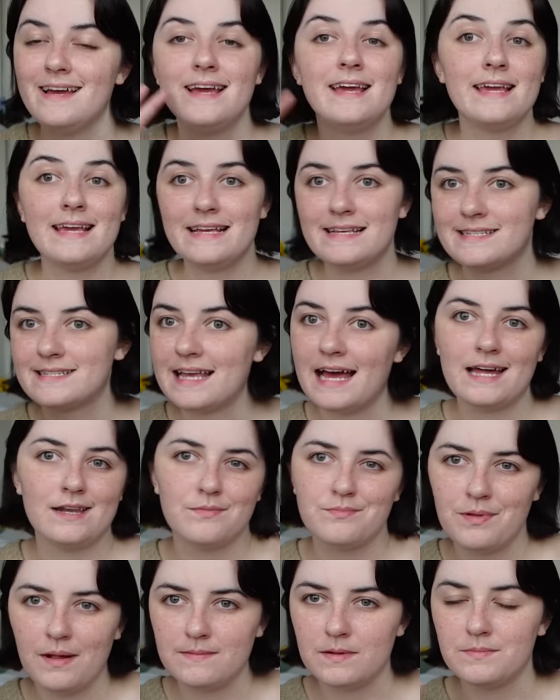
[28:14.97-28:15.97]
he
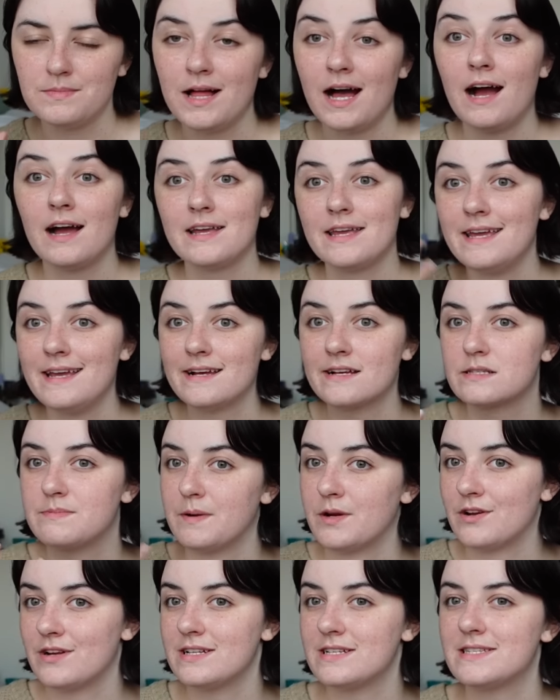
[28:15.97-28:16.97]
said, blah, blah, blah, he
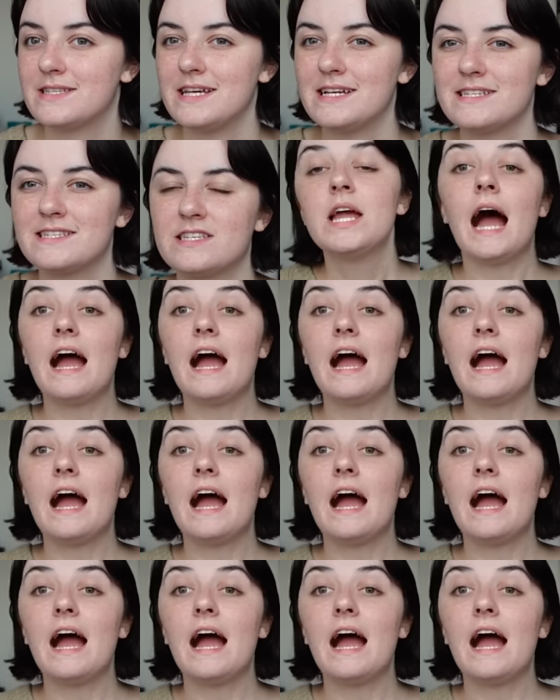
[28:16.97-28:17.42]
experienced this.